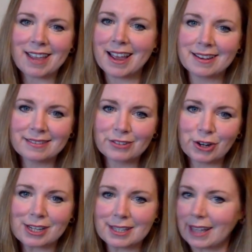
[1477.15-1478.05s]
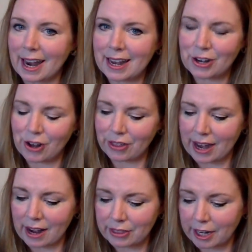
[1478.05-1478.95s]
and crazy lighting and all
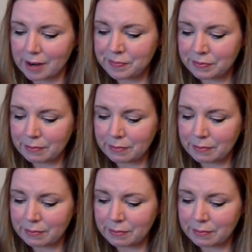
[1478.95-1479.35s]
that out there.